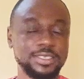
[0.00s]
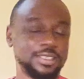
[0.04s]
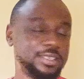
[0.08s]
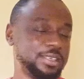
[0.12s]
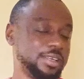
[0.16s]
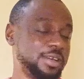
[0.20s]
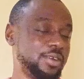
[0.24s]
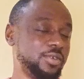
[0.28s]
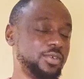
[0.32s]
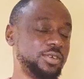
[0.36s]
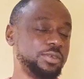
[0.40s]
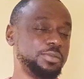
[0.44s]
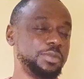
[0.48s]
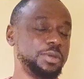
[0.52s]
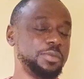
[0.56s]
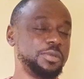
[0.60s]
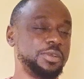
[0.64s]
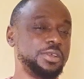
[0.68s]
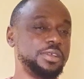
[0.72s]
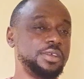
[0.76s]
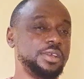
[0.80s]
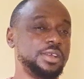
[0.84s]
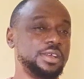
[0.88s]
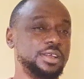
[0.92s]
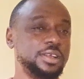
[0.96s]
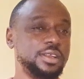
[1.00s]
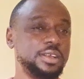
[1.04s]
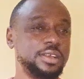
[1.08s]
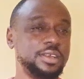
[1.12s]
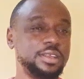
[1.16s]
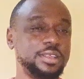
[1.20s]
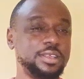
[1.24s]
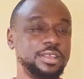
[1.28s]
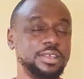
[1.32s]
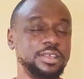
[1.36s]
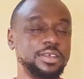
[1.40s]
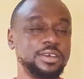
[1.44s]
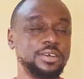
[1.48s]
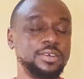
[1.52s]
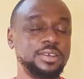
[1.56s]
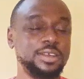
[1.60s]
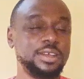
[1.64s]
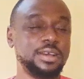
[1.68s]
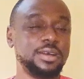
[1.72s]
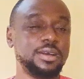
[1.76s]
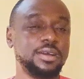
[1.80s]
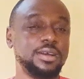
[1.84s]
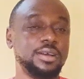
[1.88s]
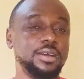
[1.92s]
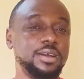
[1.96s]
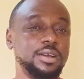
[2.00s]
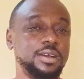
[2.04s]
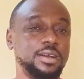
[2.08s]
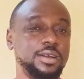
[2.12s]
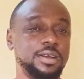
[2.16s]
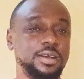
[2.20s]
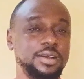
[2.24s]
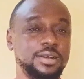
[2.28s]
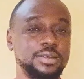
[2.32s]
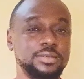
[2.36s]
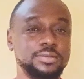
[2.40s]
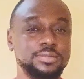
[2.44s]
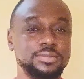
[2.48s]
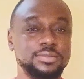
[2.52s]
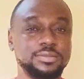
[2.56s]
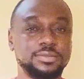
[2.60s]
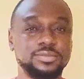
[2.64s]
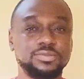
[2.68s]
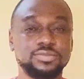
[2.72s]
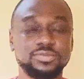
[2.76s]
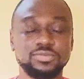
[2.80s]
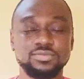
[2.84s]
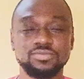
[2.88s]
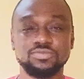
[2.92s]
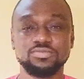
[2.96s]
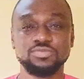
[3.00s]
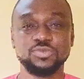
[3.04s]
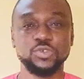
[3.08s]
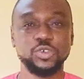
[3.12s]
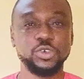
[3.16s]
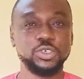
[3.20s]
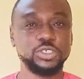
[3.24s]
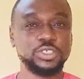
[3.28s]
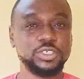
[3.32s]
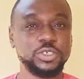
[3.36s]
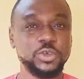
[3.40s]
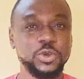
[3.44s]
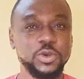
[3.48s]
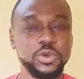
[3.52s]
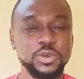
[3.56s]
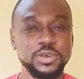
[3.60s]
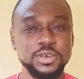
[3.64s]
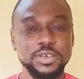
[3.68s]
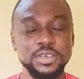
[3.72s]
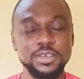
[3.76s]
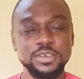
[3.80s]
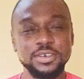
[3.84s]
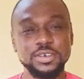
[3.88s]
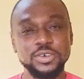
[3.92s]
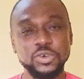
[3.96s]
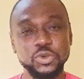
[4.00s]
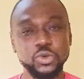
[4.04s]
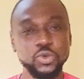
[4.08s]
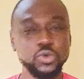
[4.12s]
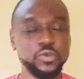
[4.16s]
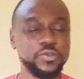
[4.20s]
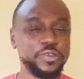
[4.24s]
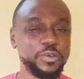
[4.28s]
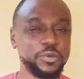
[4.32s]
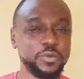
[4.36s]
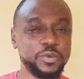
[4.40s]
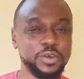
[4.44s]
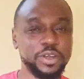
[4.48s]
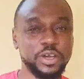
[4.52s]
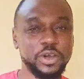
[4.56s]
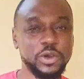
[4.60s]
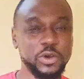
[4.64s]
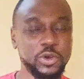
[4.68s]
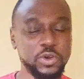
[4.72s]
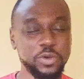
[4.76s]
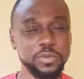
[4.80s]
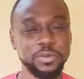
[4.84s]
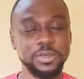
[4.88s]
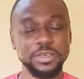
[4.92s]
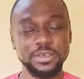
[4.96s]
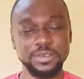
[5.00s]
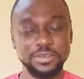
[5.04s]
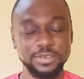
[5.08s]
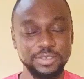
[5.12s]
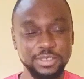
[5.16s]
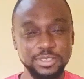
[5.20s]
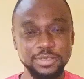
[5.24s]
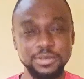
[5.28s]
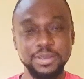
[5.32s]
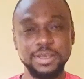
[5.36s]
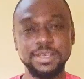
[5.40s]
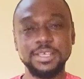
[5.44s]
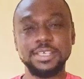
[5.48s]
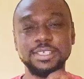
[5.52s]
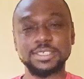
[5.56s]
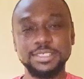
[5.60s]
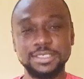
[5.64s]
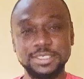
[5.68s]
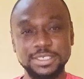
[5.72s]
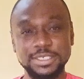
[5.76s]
That one maybe the other what's it called? Grooving will now come in. Just hear.